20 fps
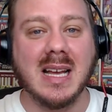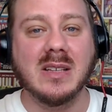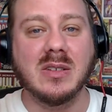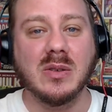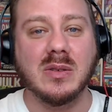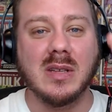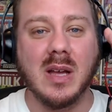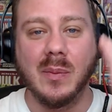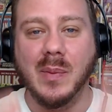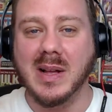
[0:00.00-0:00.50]

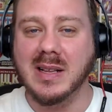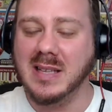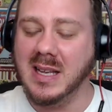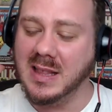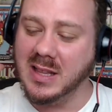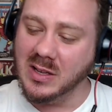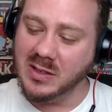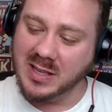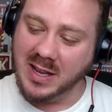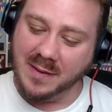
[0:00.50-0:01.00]
Tuesday, Wednesday,
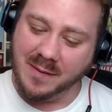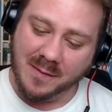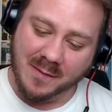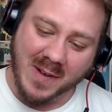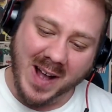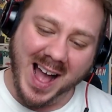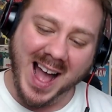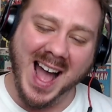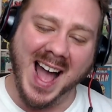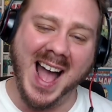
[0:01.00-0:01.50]
Thursday,
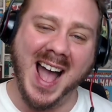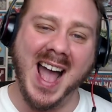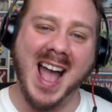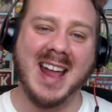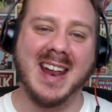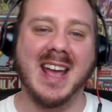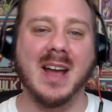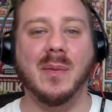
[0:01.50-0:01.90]
Friday.